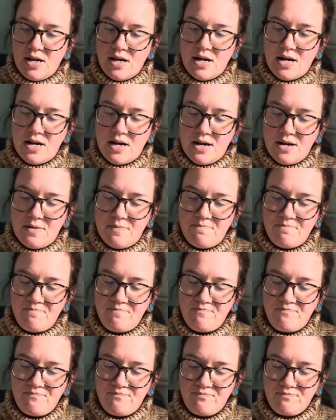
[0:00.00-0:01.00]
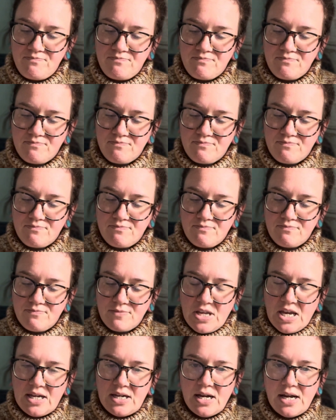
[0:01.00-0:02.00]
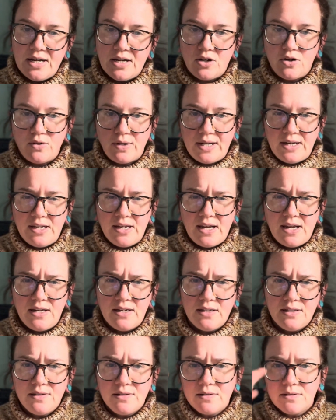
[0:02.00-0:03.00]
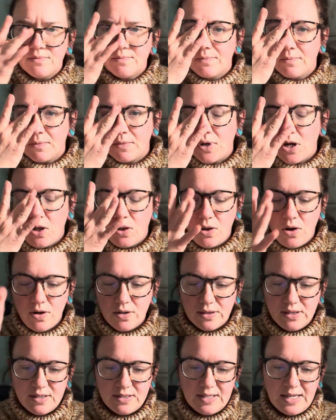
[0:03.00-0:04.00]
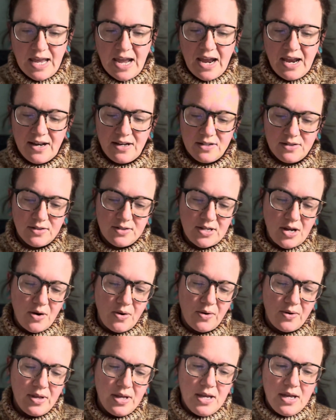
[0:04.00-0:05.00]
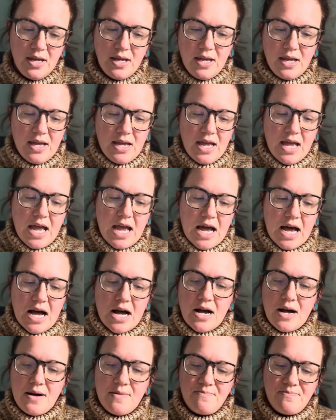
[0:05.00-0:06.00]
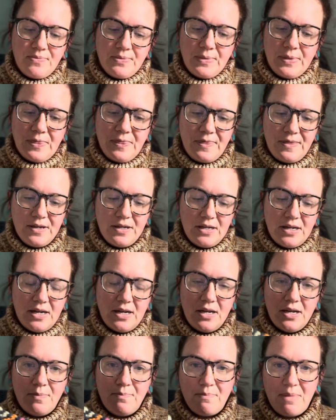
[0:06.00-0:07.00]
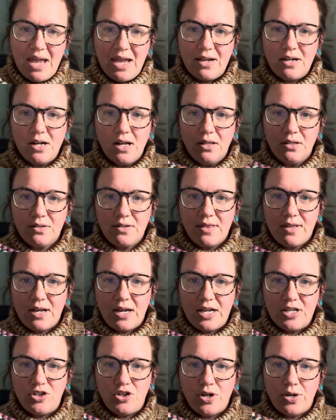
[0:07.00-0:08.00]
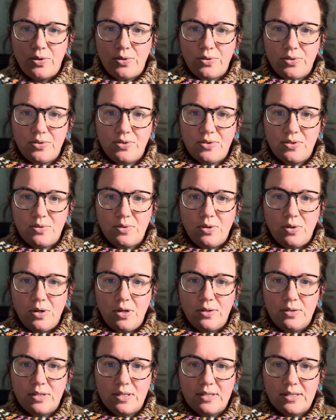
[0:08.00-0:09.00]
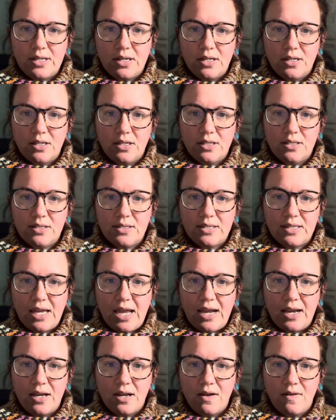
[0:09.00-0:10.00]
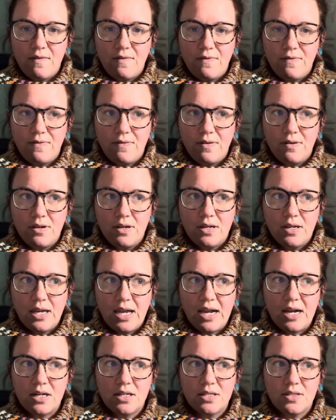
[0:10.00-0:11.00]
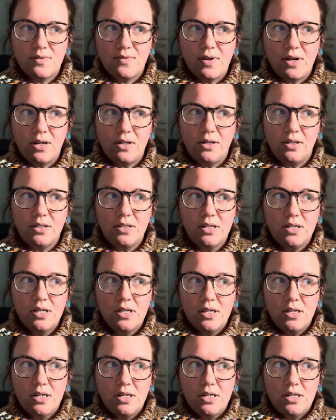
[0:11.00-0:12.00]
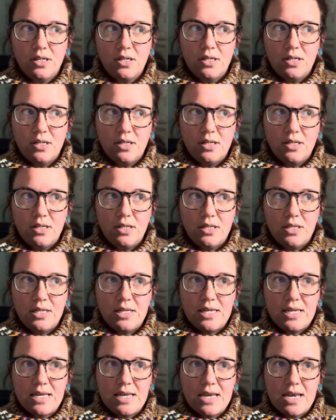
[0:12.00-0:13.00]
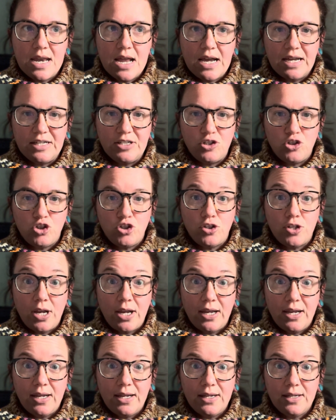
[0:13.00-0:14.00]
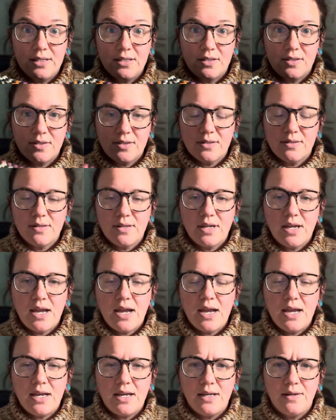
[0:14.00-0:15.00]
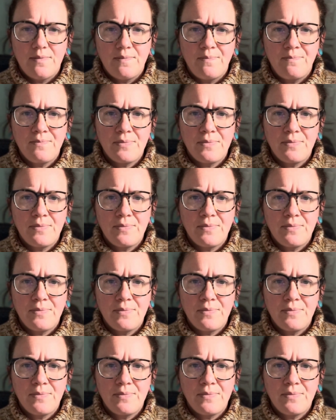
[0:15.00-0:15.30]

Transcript: it kind of gradiated along the skein. So the main color that I chose is a skein of Harrisville Nightshades in